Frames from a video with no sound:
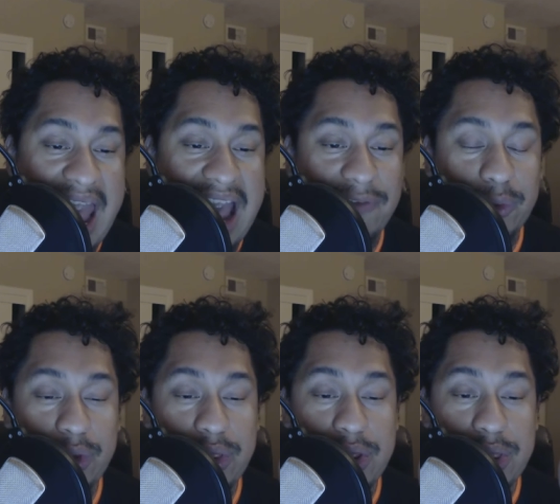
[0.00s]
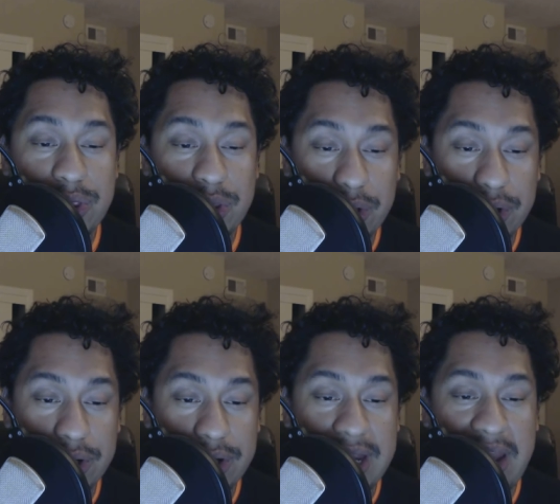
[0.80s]
After the
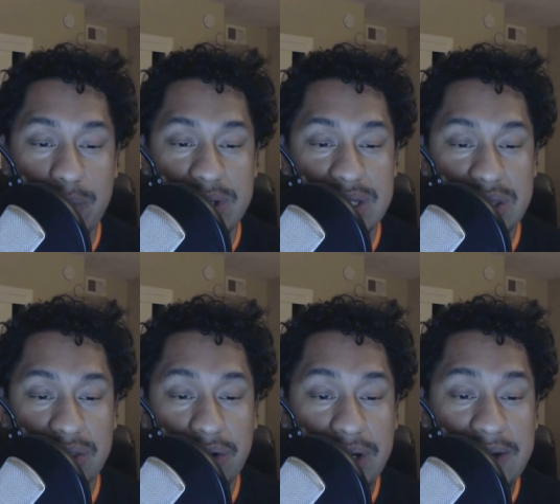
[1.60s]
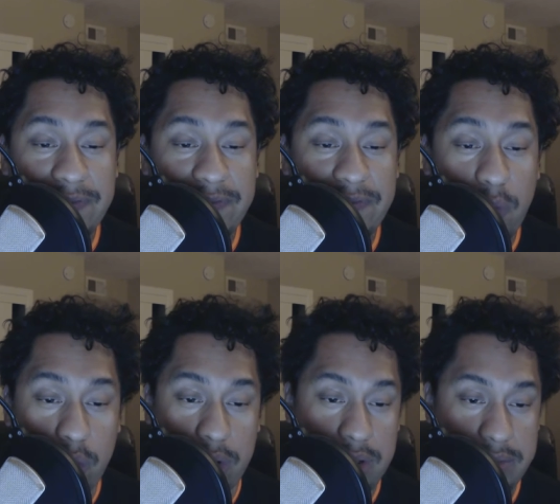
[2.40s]
third, it was
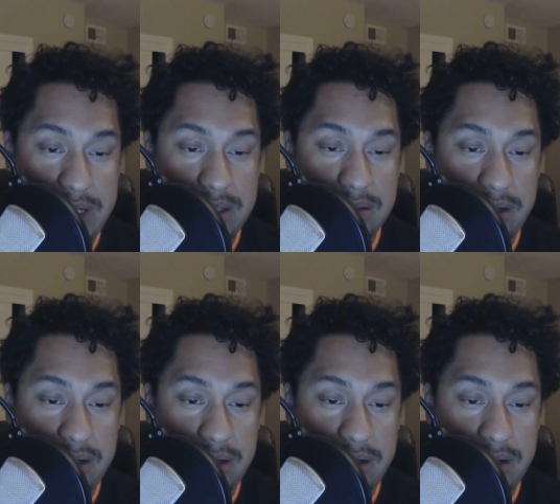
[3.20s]
thirty-four, right?